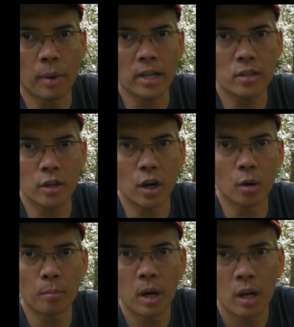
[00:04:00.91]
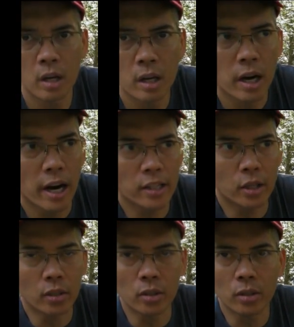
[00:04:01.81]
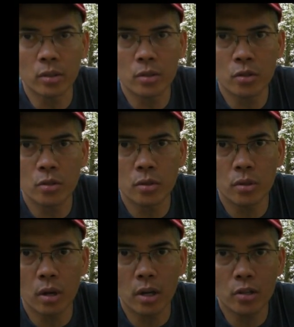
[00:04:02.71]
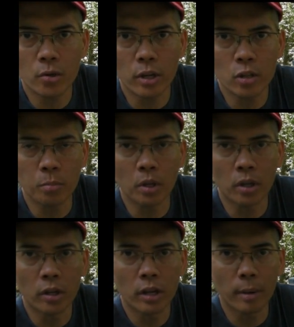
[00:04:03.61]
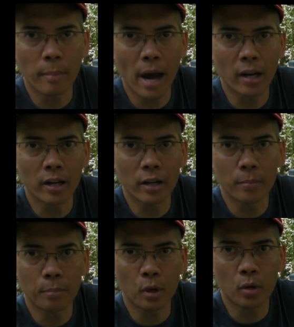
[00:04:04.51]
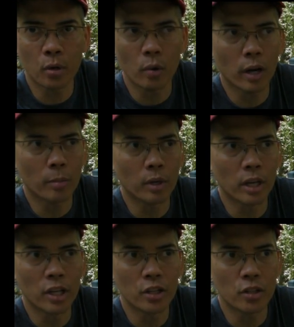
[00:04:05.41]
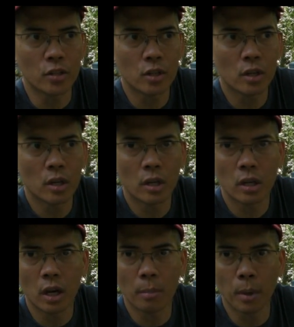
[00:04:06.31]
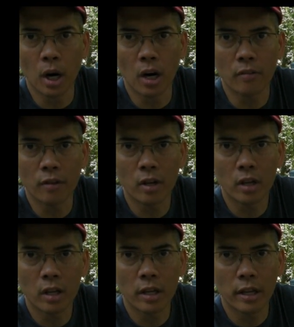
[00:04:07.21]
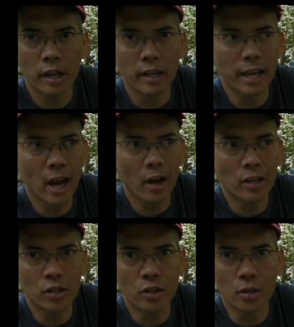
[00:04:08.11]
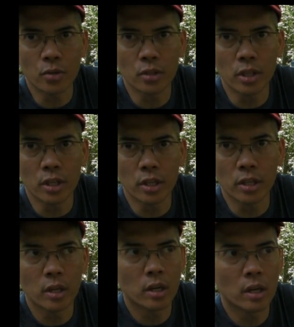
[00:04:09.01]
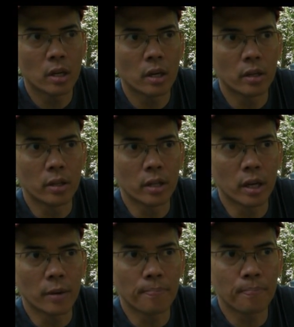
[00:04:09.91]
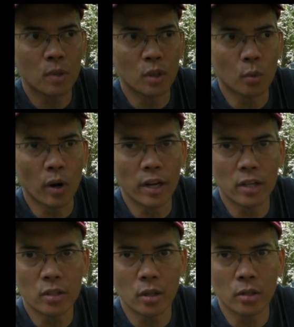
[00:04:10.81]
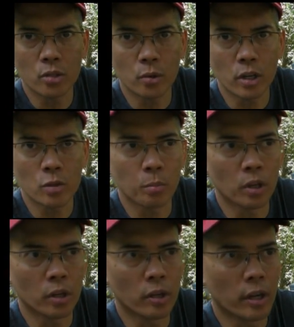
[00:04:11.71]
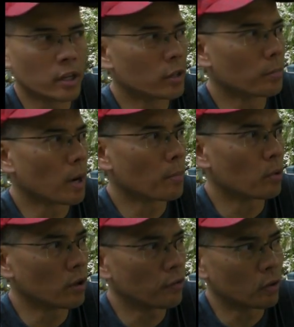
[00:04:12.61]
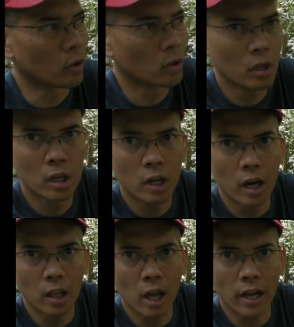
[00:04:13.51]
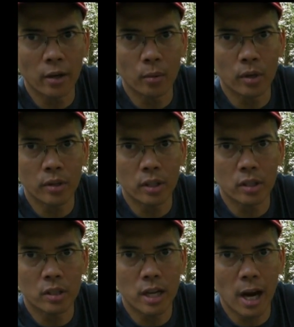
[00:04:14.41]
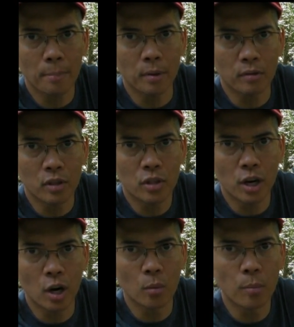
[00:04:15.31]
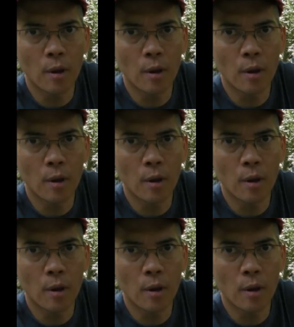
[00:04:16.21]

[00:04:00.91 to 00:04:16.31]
my scope, I took the string splitter and mounted it per the recommendations above, and now I just use the radius on the string splitter, and in my peripheral align it with the top of the scope.